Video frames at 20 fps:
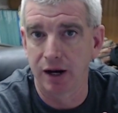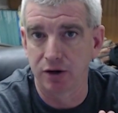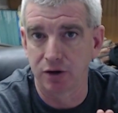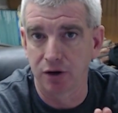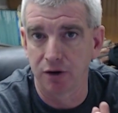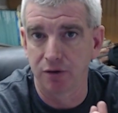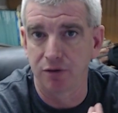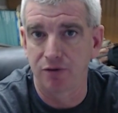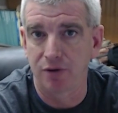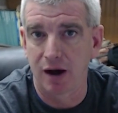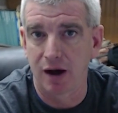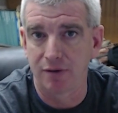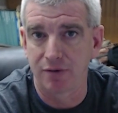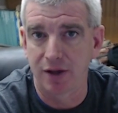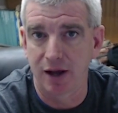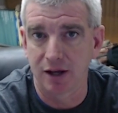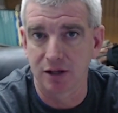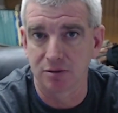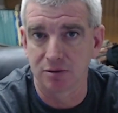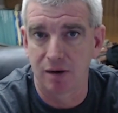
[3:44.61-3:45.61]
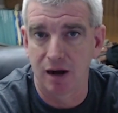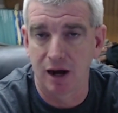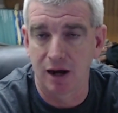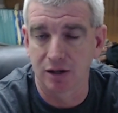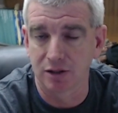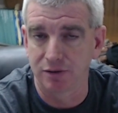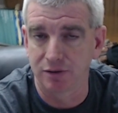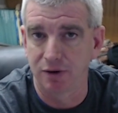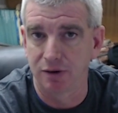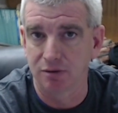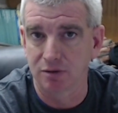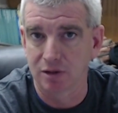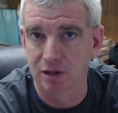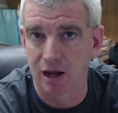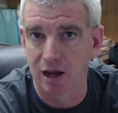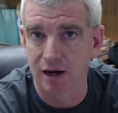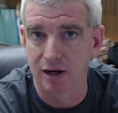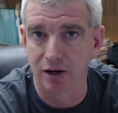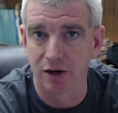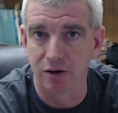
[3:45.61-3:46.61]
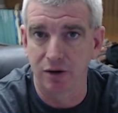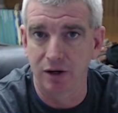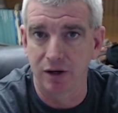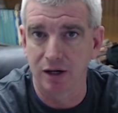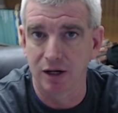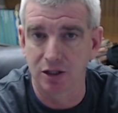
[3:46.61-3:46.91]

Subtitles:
I drove it 5,000 miles if it was light duty,